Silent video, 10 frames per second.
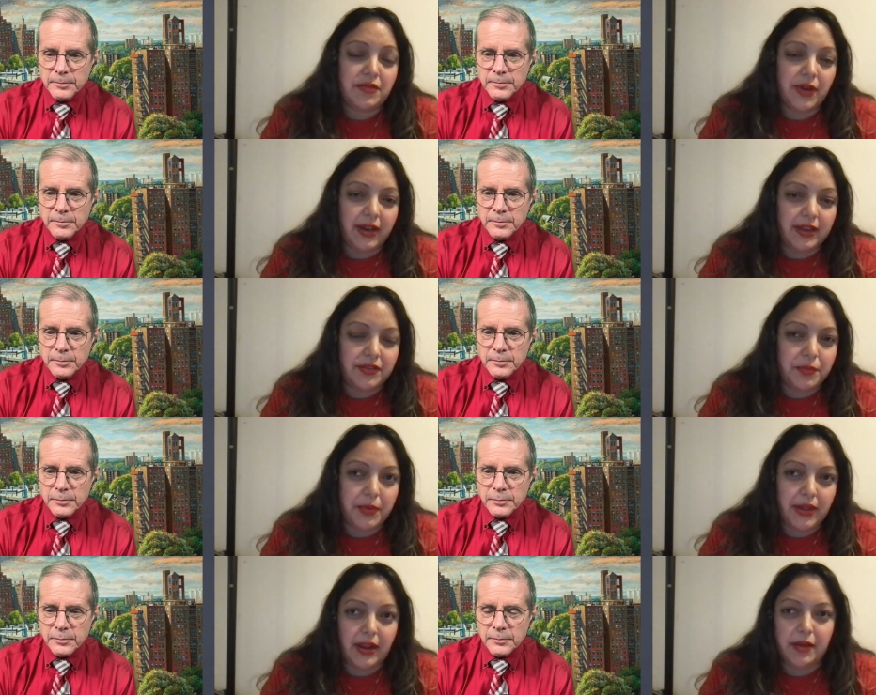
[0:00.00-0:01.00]
Speaker 1: 25.
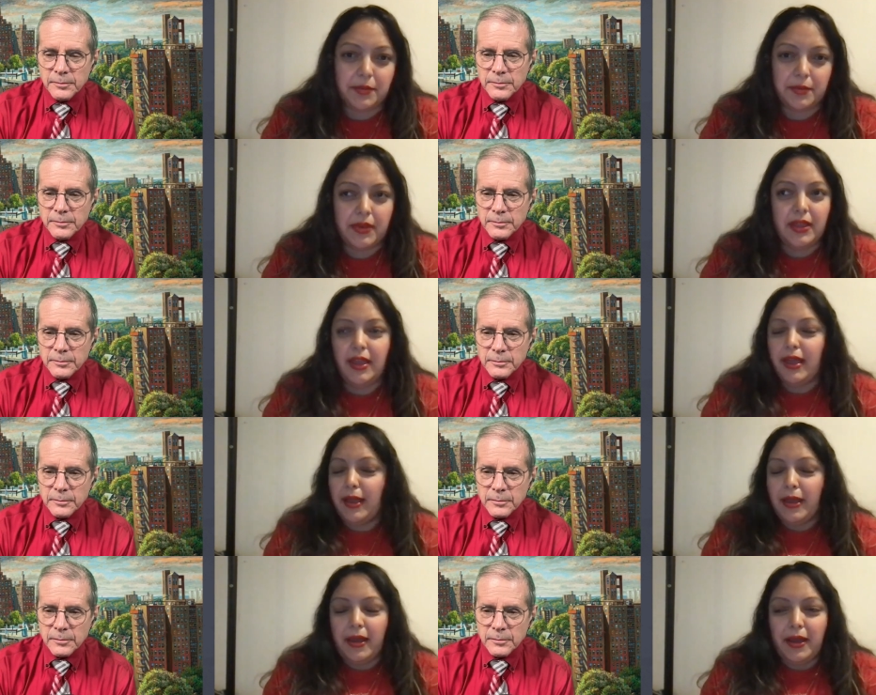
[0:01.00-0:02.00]
But um,
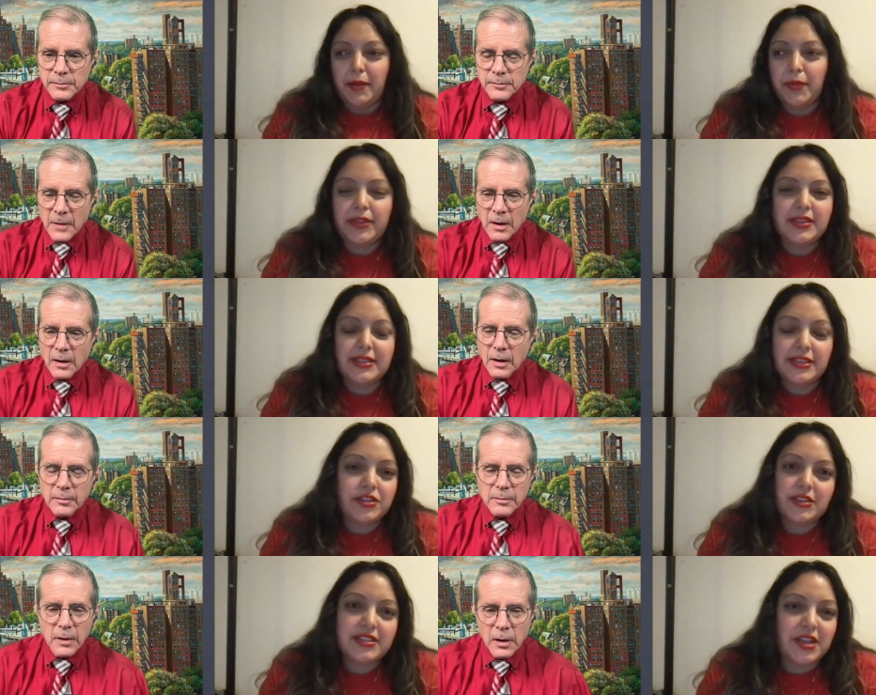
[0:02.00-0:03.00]
the, the
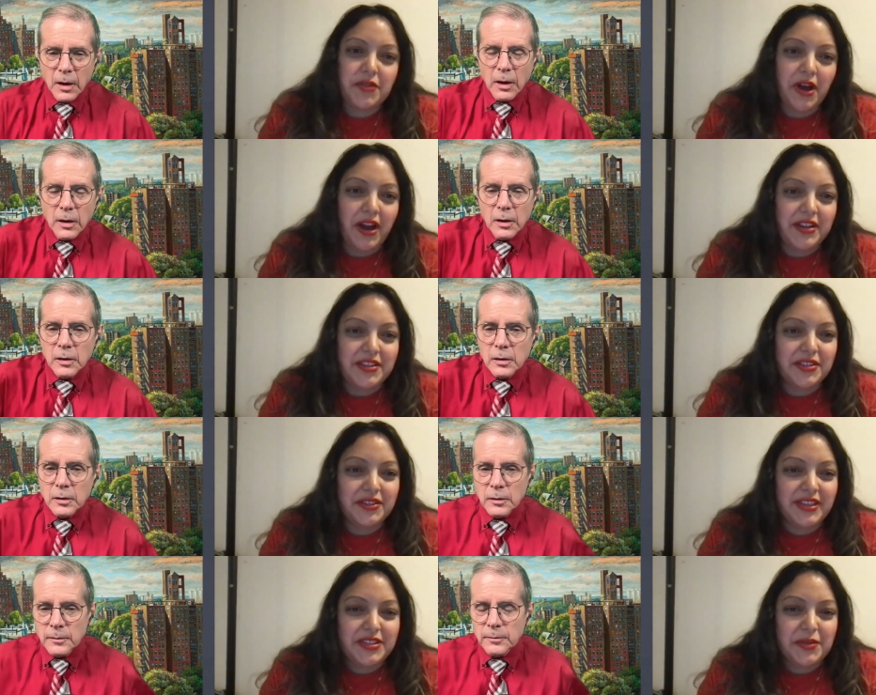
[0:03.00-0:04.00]
decision is never hard. You
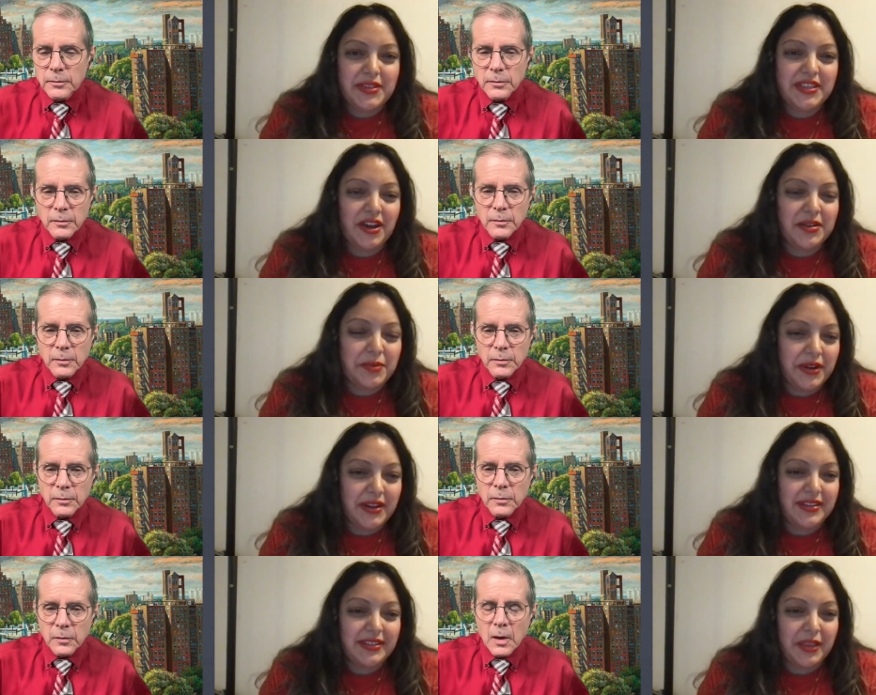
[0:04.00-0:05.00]
know, that's always the hard
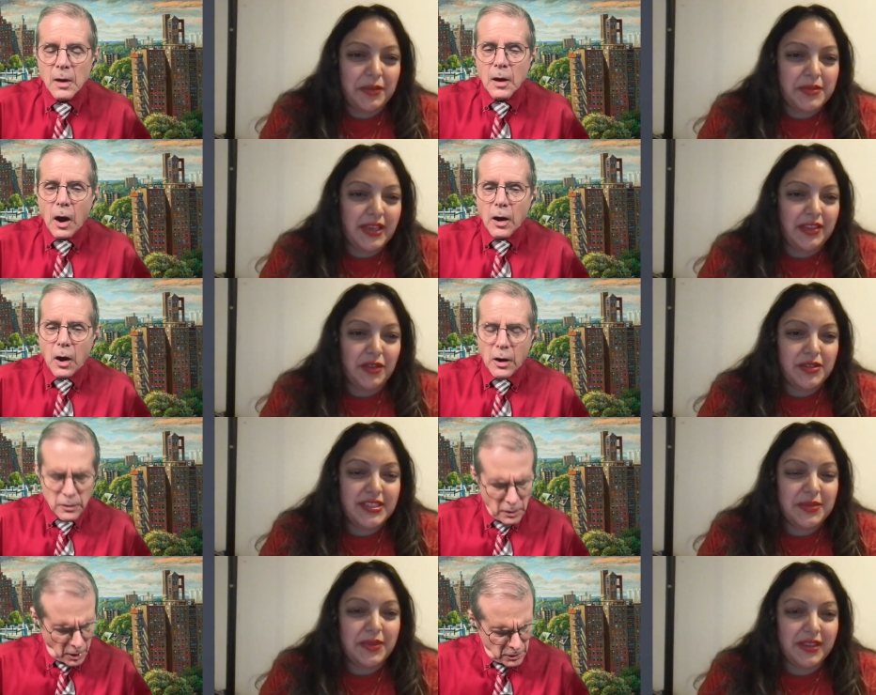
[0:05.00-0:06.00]
part. Like are are,
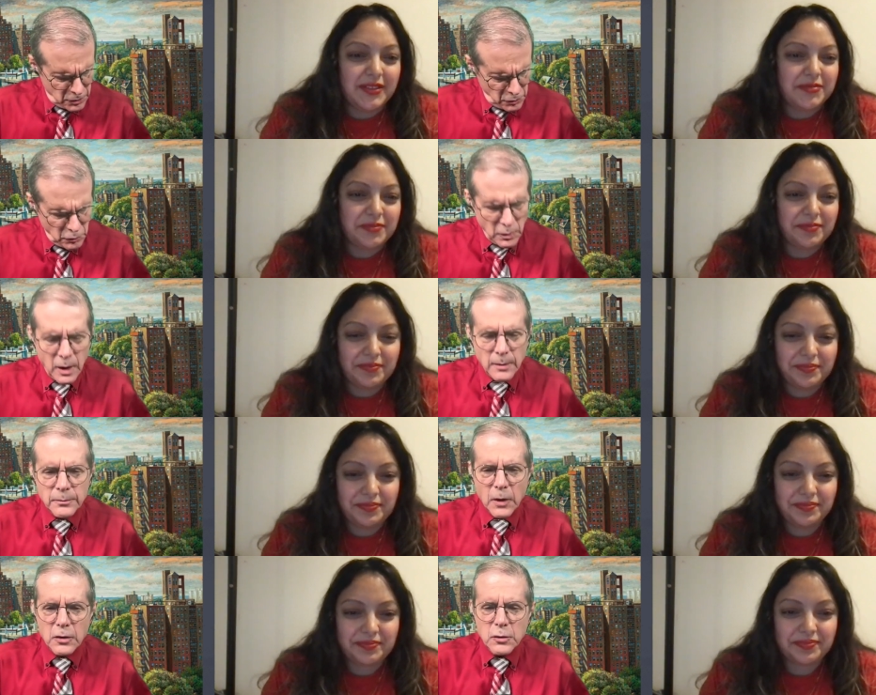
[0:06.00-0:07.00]
no
Speaker 2: are you um,
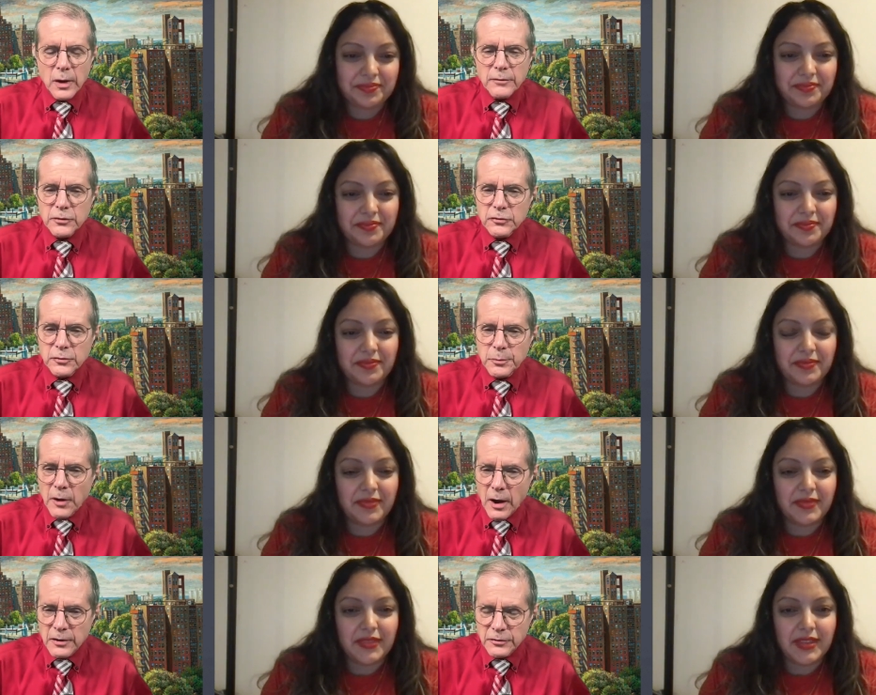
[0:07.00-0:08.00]
are you ever
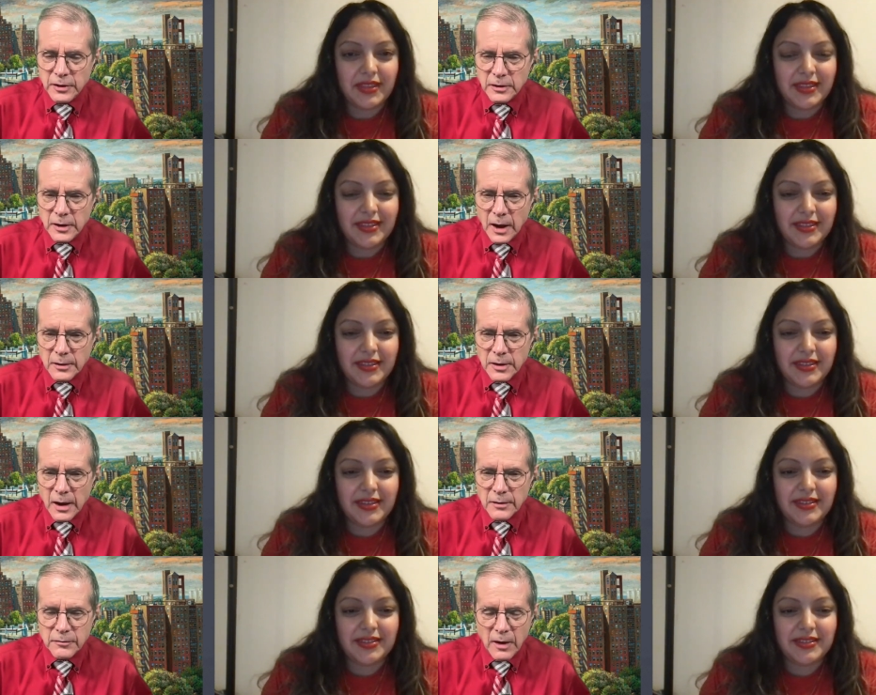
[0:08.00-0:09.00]
surprised at, at that
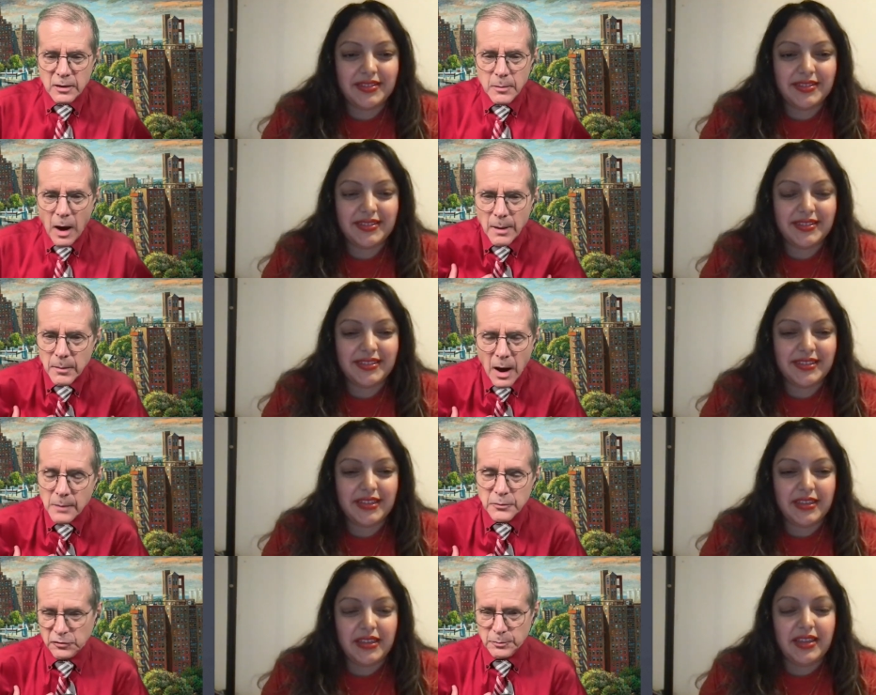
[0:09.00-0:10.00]
volume? I'm I'm
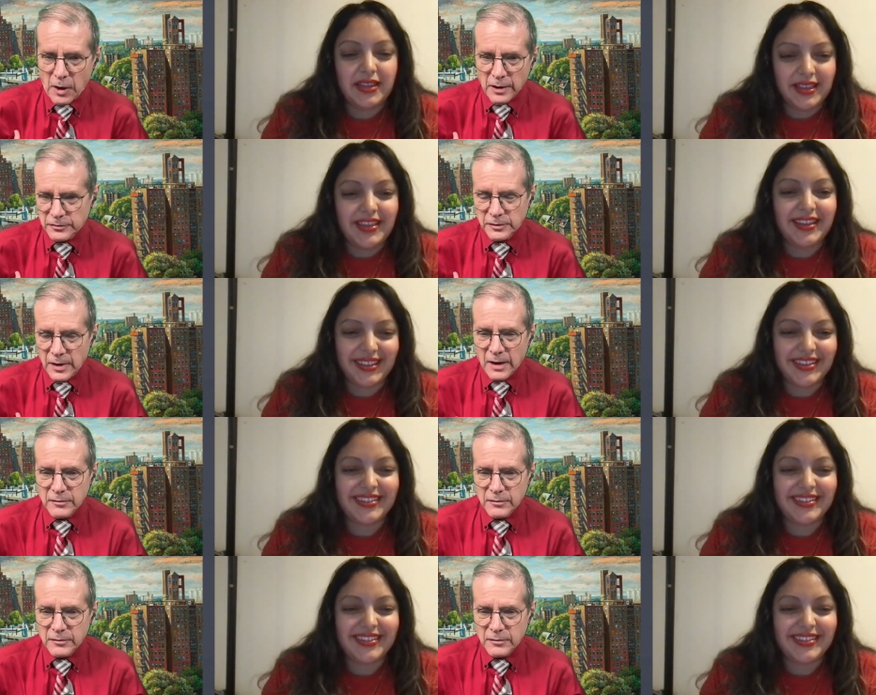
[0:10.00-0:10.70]
surprised at that